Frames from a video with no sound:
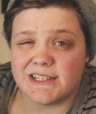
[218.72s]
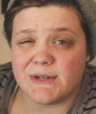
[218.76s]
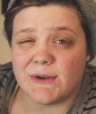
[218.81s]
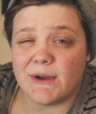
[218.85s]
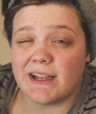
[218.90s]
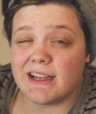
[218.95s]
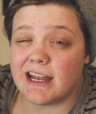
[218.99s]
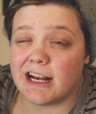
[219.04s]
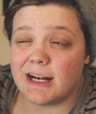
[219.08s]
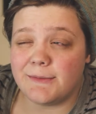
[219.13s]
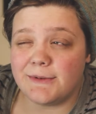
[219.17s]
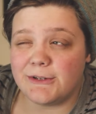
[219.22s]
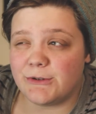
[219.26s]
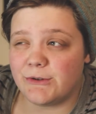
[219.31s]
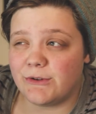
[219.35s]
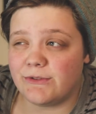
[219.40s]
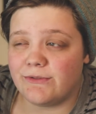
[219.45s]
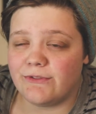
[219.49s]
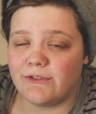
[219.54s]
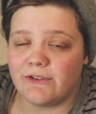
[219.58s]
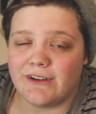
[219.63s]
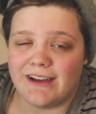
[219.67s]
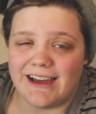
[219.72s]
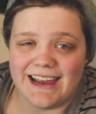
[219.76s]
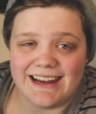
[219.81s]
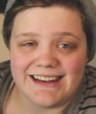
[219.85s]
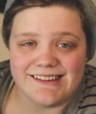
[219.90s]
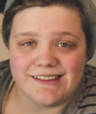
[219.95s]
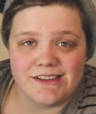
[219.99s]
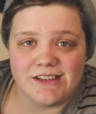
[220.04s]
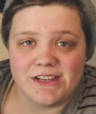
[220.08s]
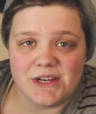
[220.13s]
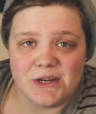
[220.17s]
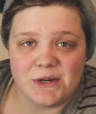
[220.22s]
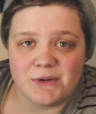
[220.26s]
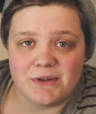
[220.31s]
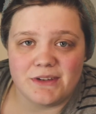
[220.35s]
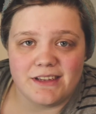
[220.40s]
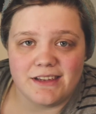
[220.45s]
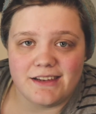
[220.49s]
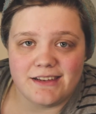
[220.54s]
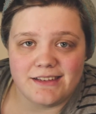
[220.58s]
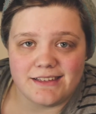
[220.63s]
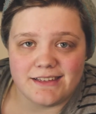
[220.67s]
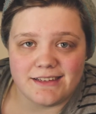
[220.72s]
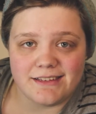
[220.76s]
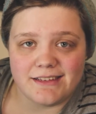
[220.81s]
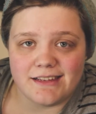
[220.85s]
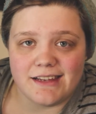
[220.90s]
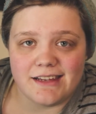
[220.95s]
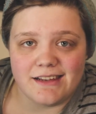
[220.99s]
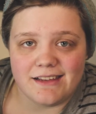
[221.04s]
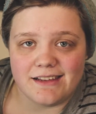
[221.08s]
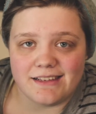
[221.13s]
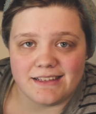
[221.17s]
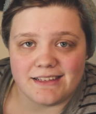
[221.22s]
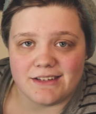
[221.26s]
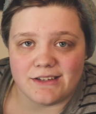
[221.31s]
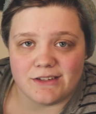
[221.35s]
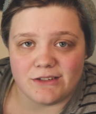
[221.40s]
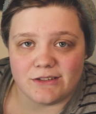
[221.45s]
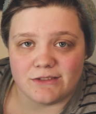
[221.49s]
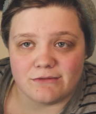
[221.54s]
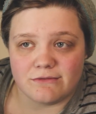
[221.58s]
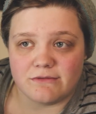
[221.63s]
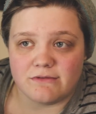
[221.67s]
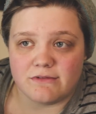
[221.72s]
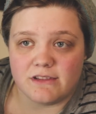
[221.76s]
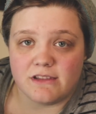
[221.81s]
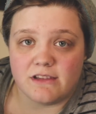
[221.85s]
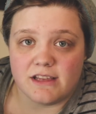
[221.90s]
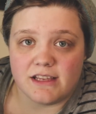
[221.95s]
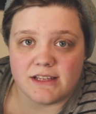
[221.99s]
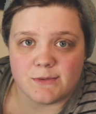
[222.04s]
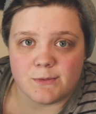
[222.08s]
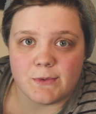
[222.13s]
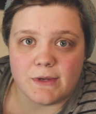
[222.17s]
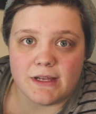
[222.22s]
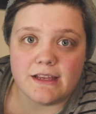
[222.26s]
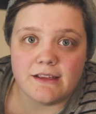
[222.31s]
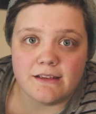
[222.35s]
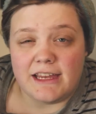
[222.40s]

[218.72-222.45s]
So I gotta be truthful, I didn't know he existed until this week.